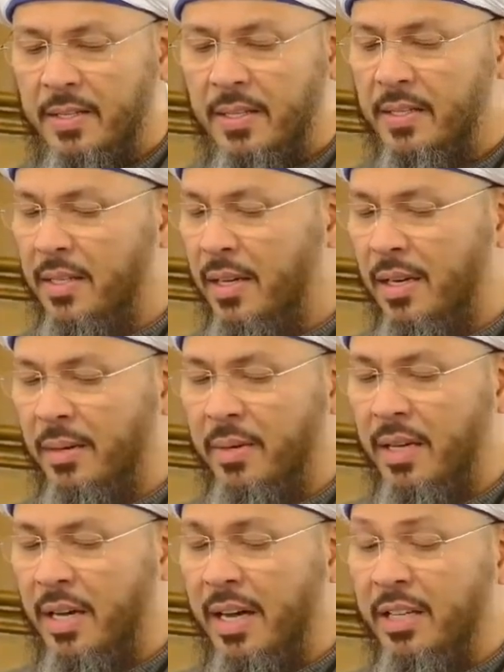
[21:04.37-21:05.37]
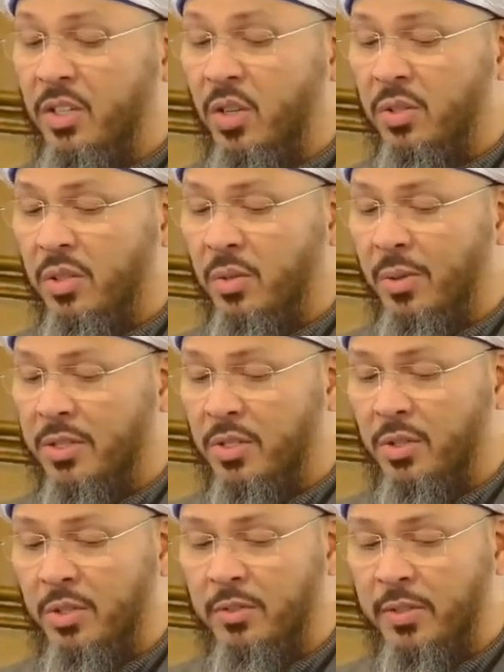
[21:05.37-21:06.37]
He says, Ya Rabbi, I don't know
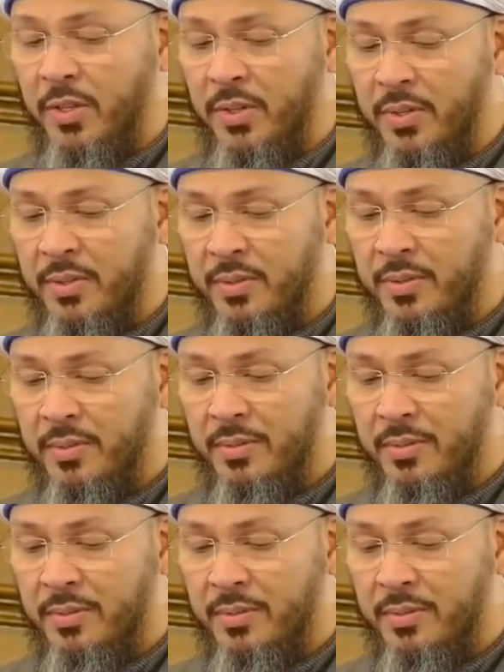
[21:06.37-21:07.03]
what to do for you.